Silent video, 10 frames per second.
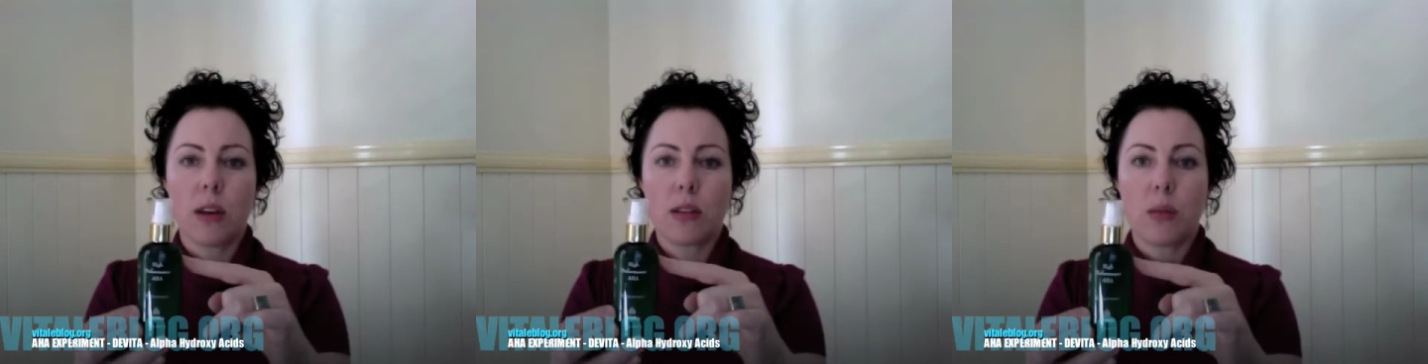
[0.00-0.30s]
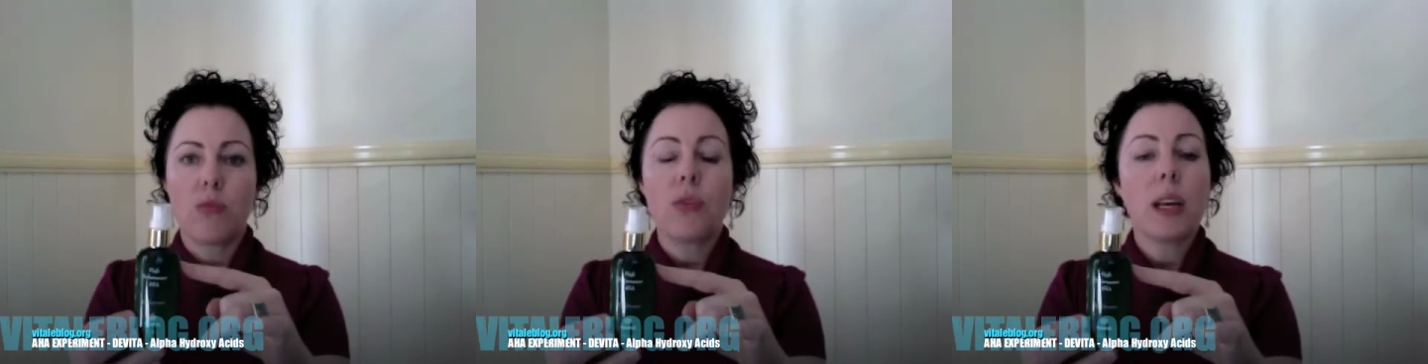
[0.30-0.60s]
So
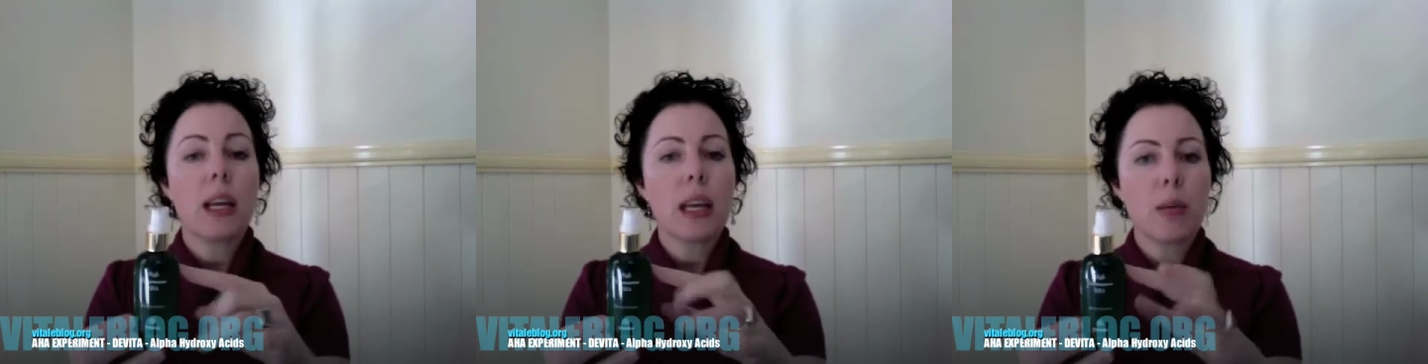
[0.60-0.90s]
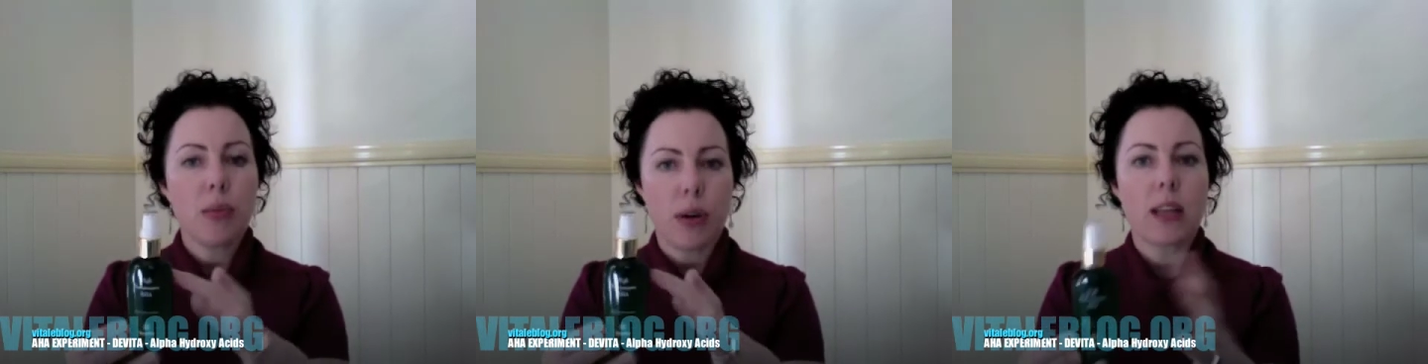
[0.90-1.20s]
I'm really
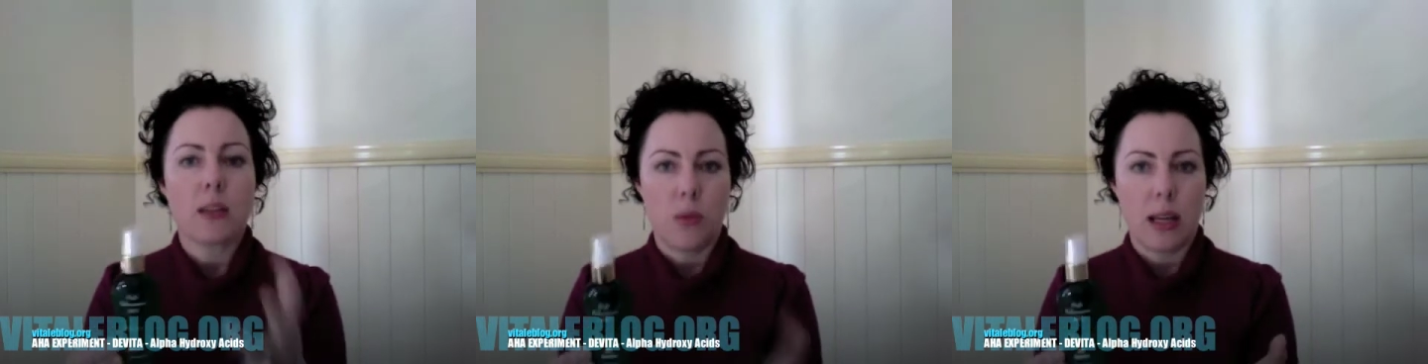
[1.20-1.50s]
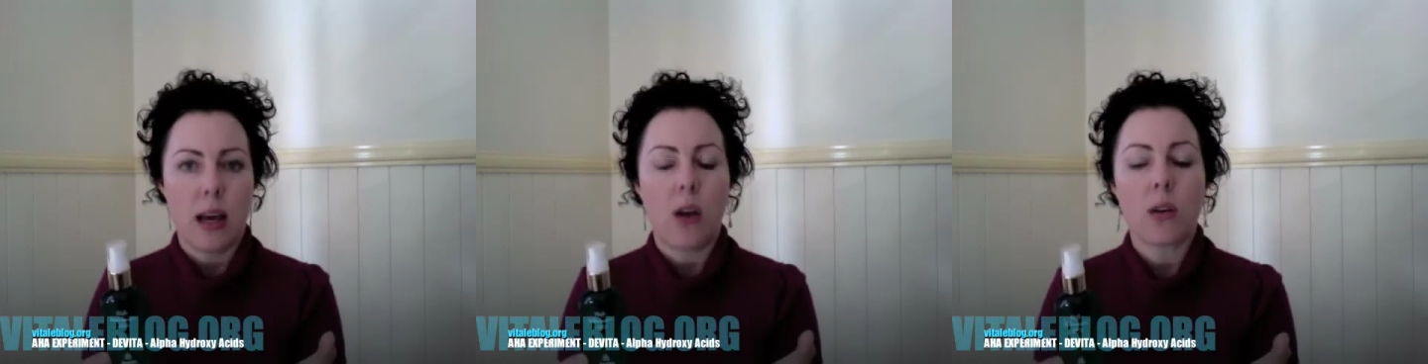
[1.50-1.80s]
impressed with
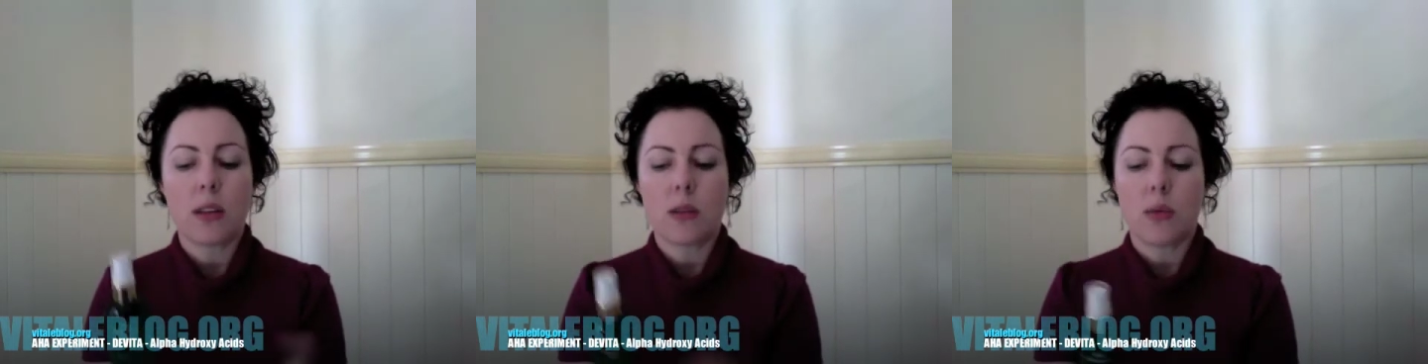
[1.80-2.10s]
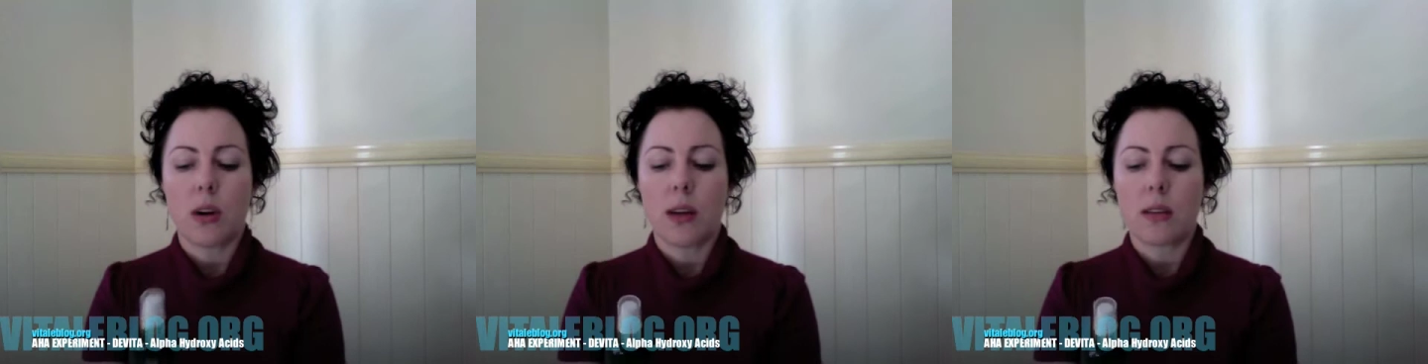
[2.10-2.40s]
how long this
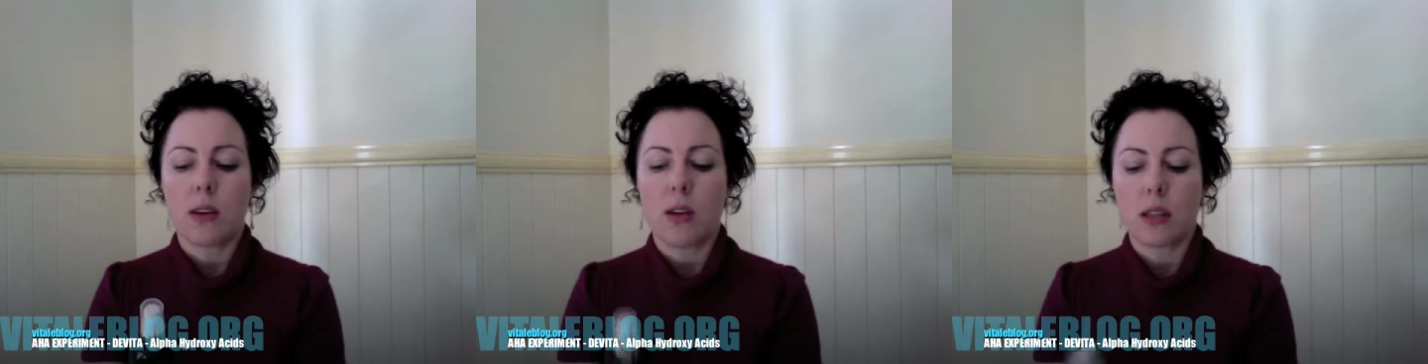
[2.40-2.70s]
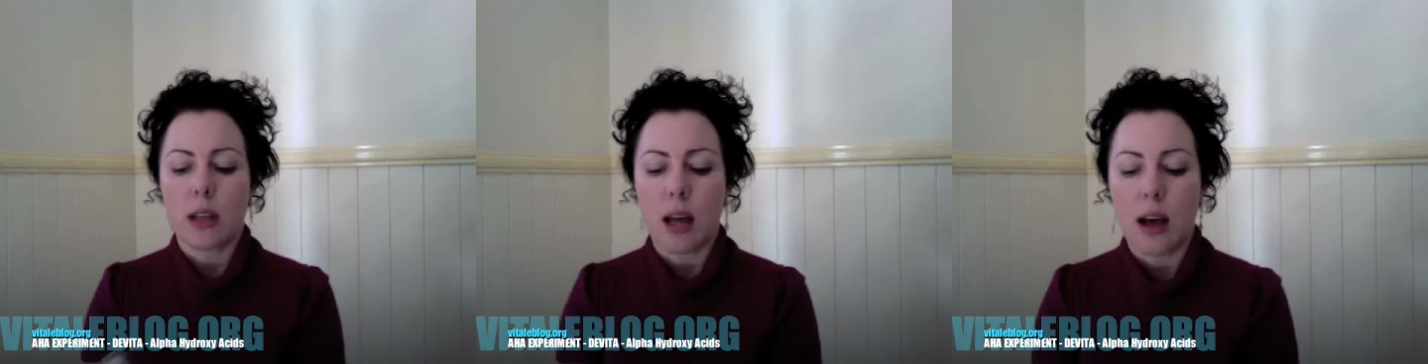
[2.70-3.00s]
product's going
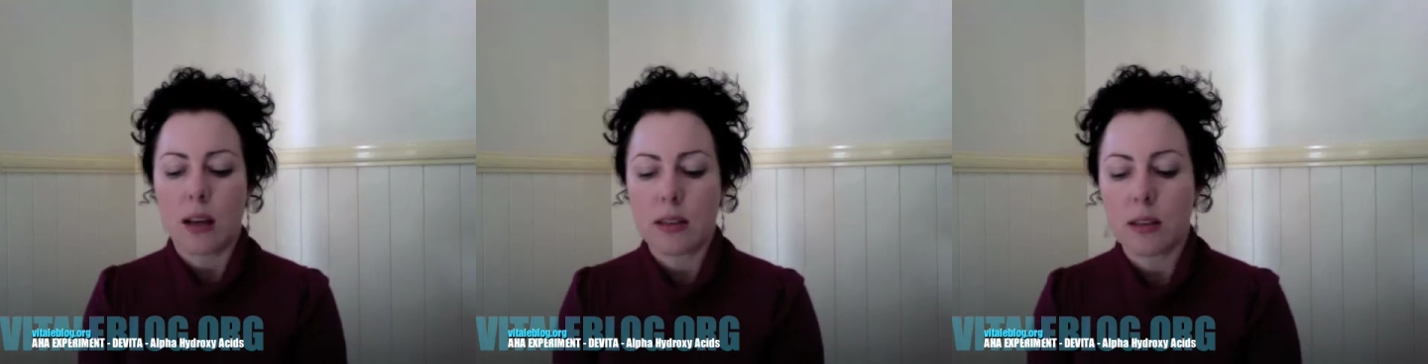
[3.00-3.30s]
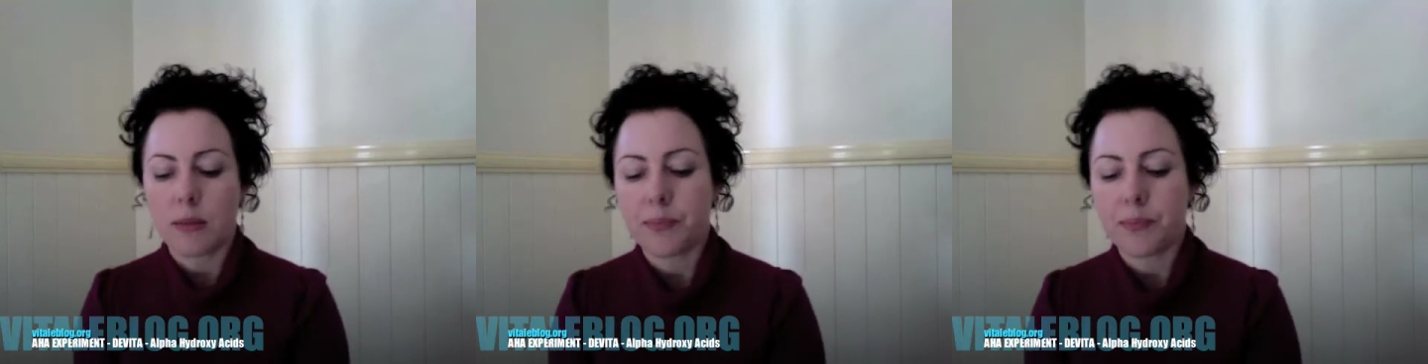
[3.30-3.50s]
to last.